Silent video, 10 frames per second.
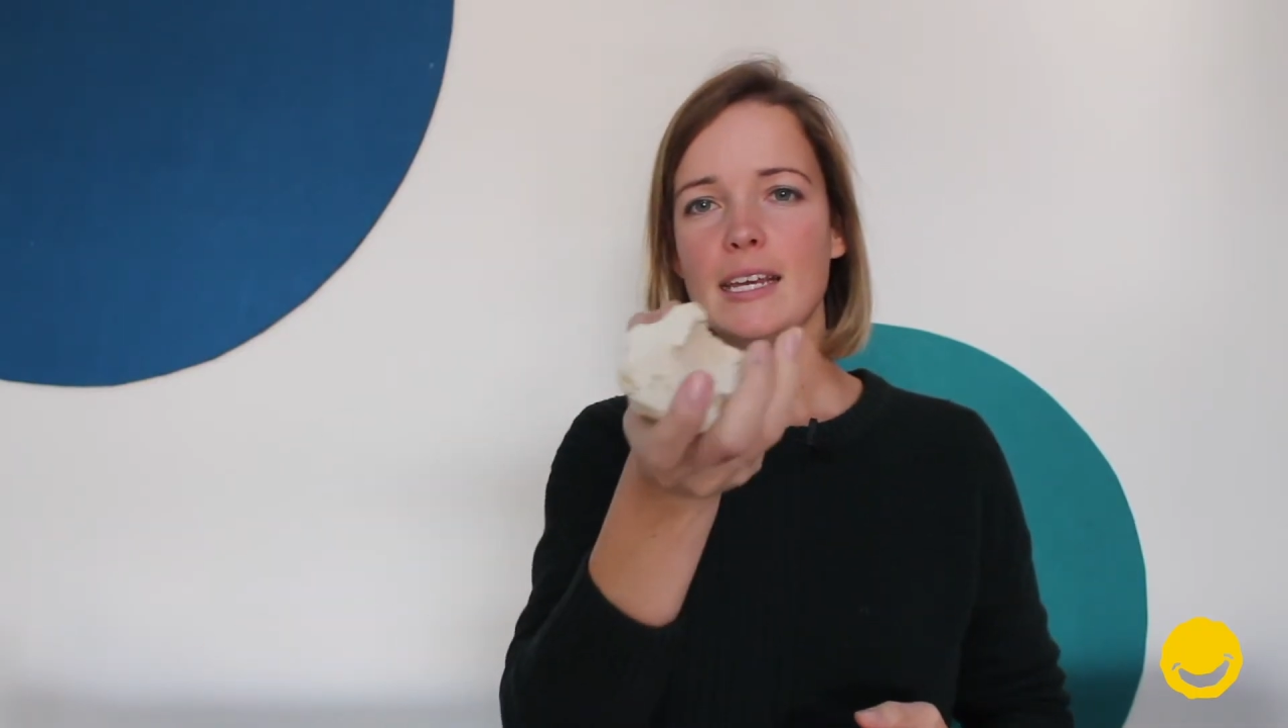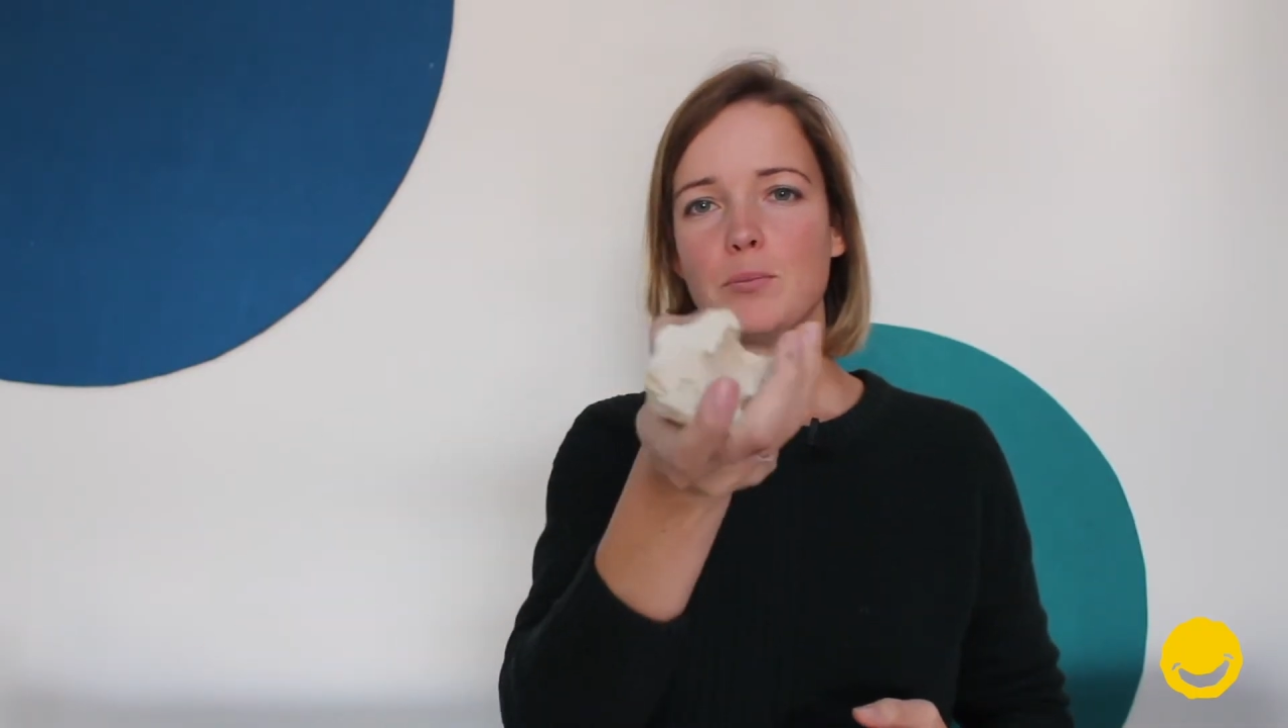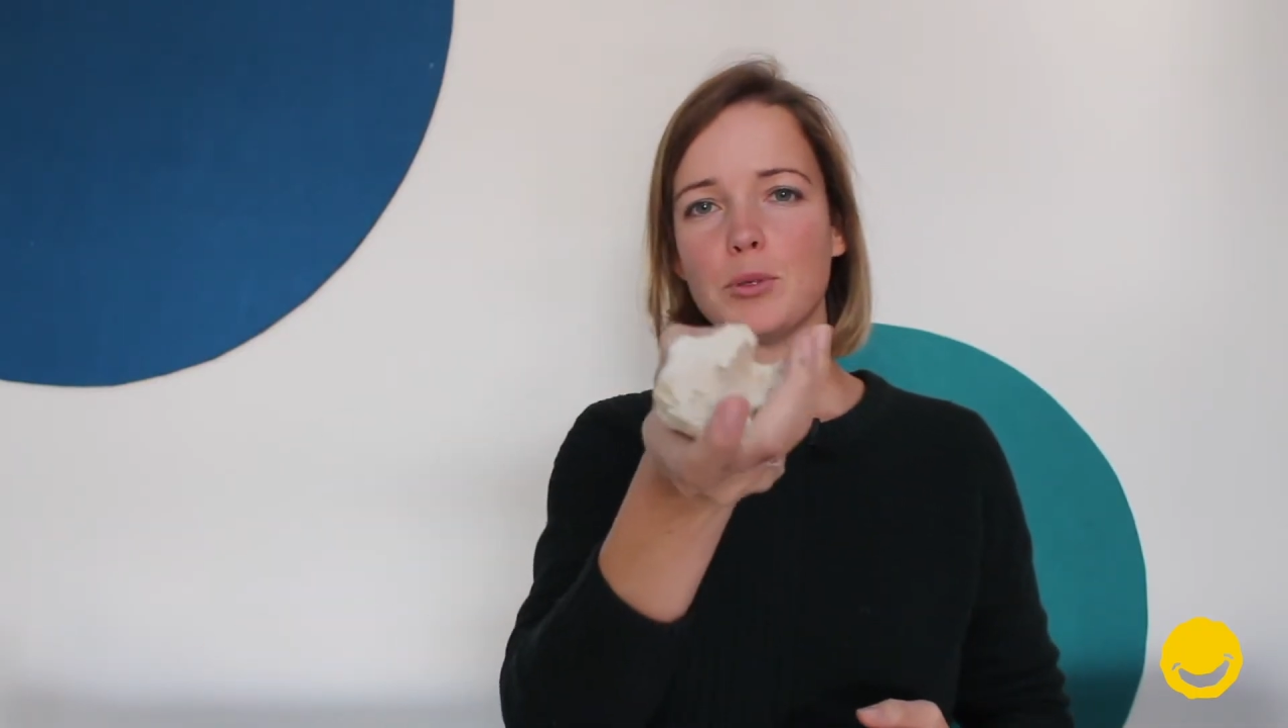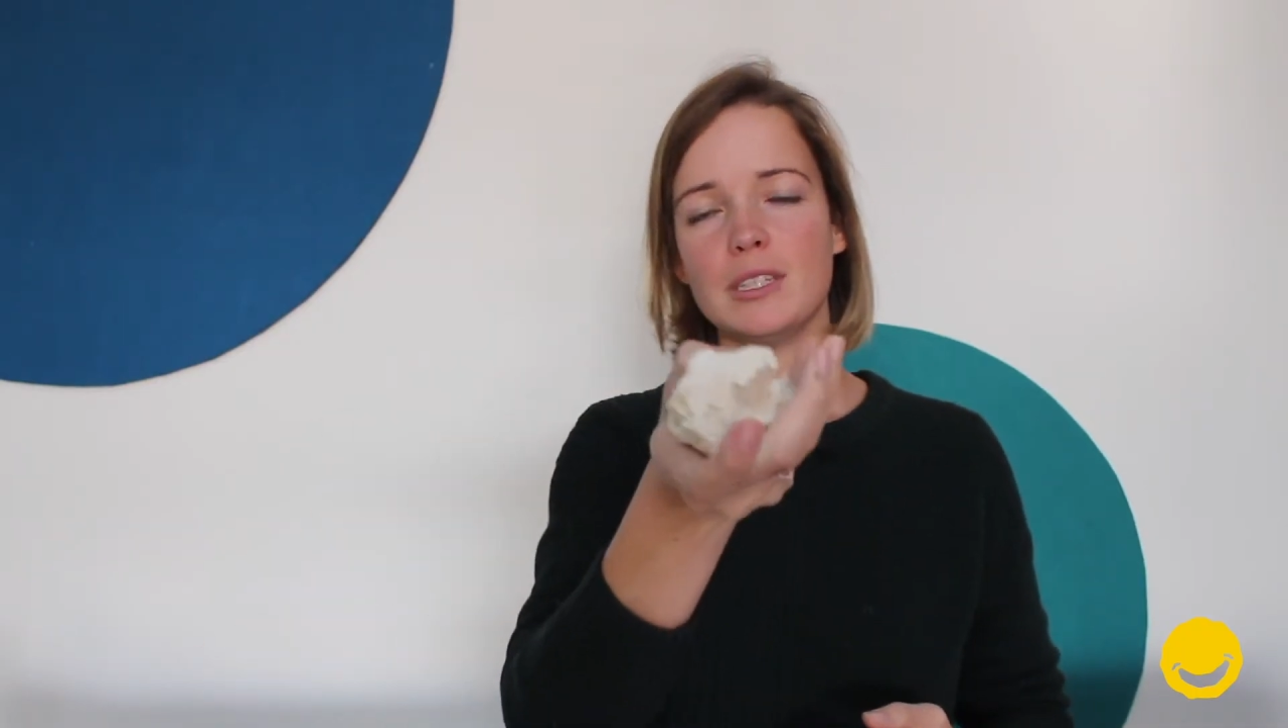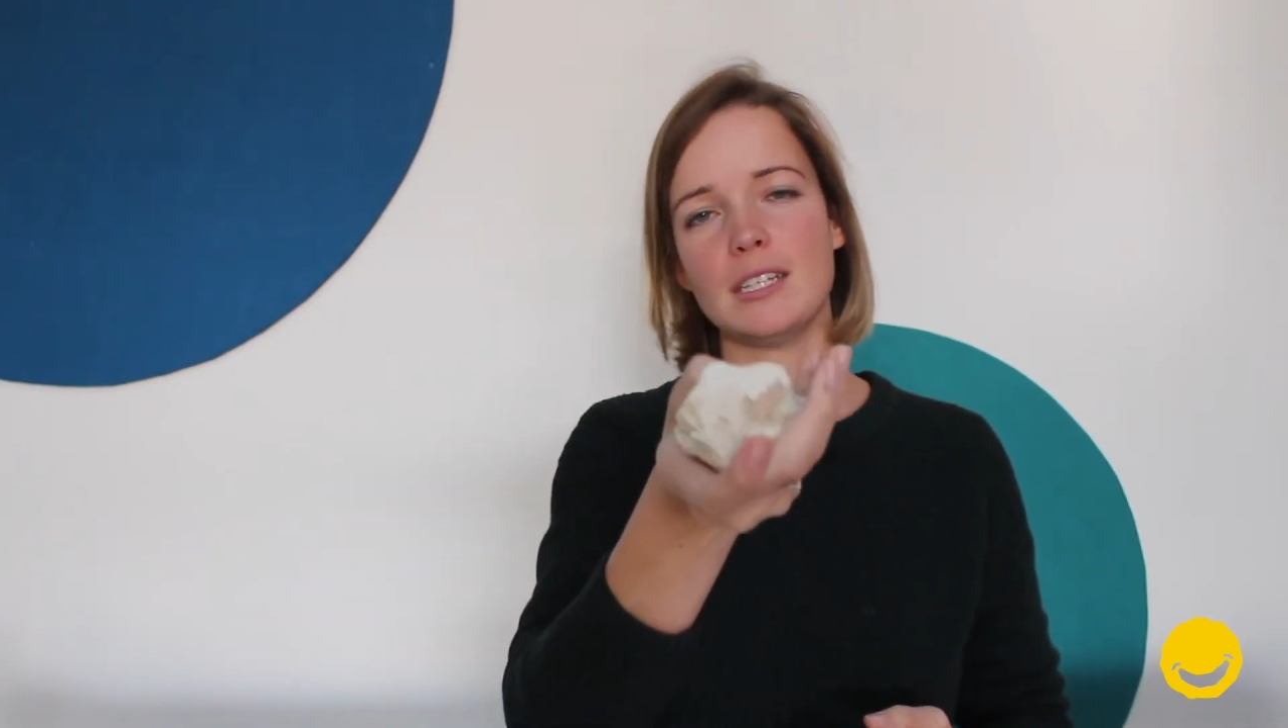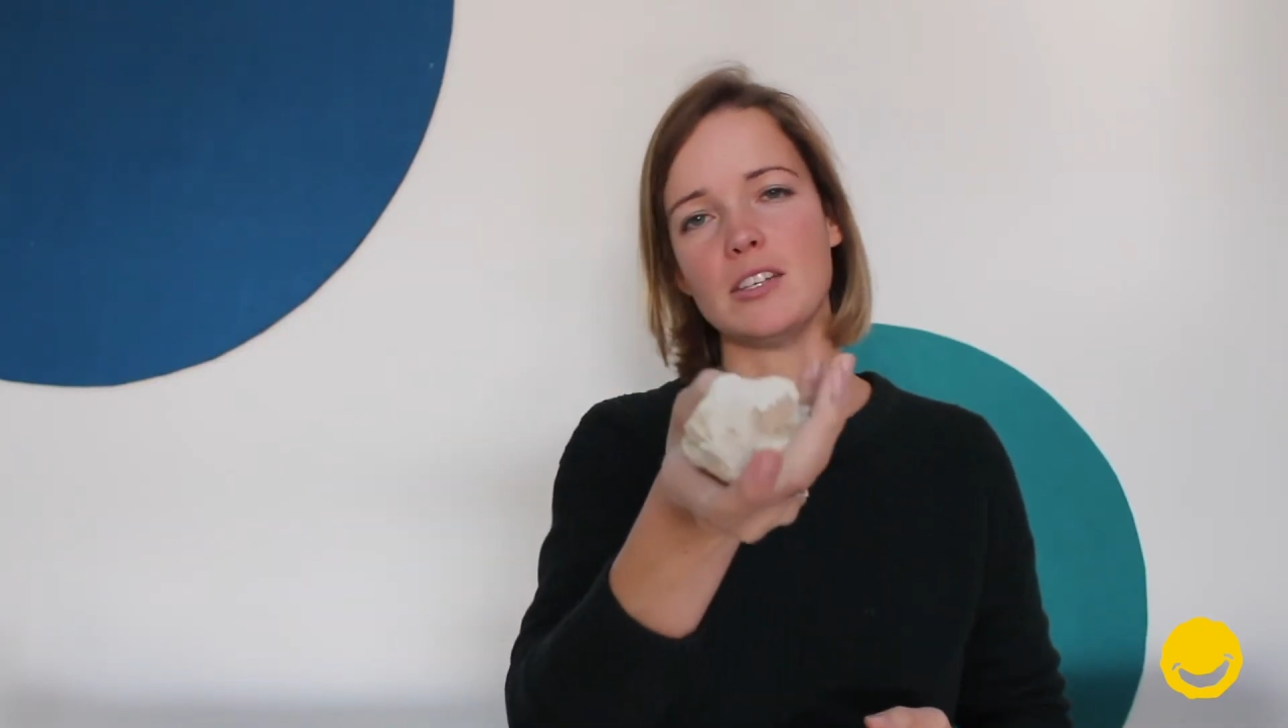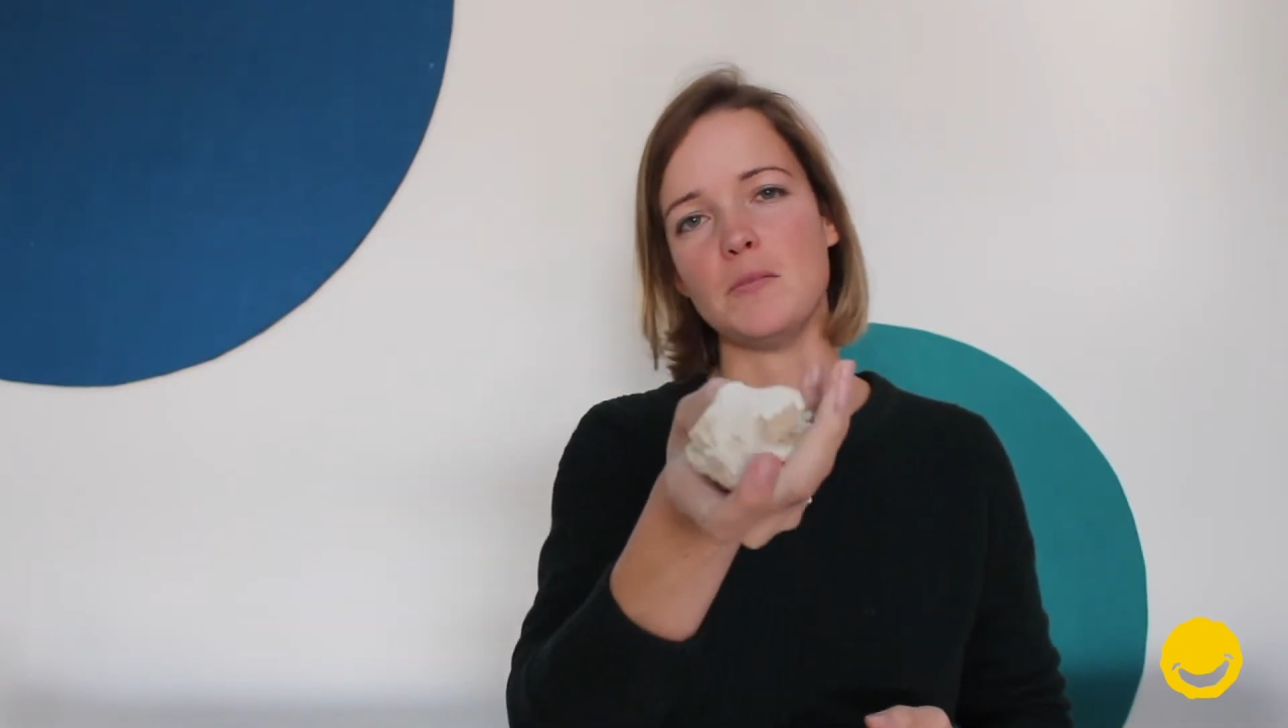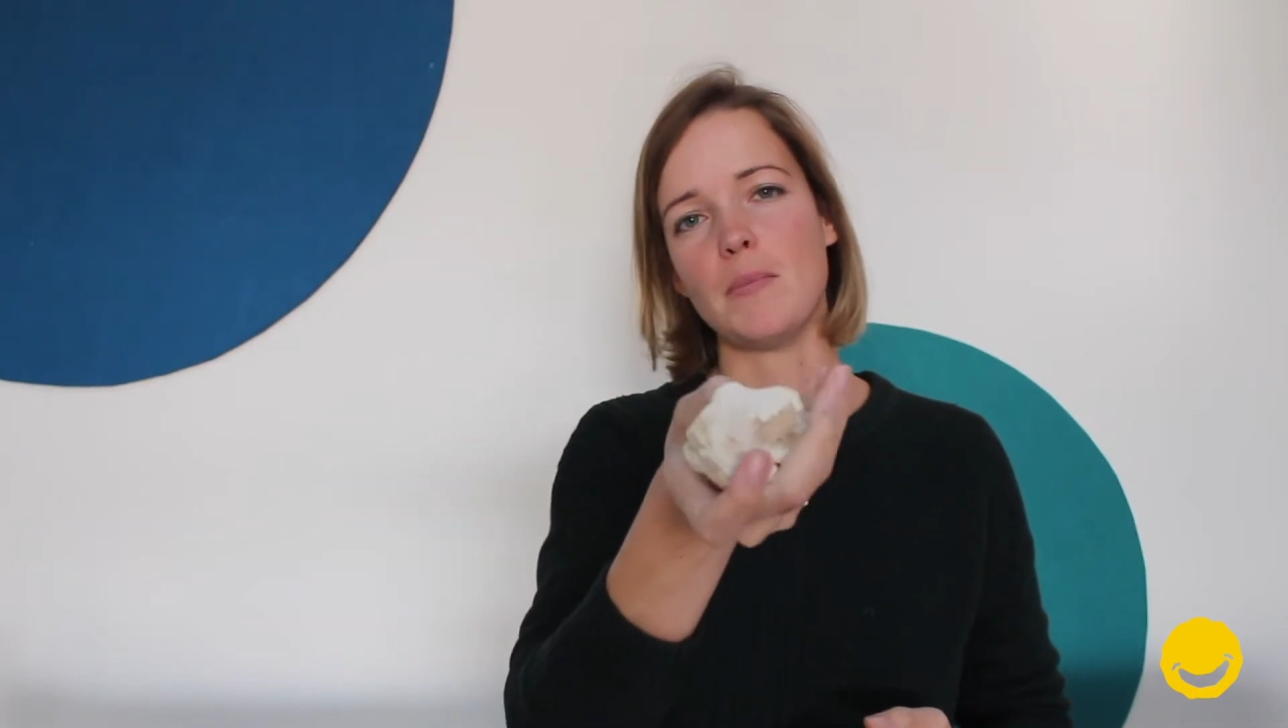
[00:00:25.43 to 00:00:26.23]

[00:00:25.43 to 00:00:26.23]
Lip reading: imprint that you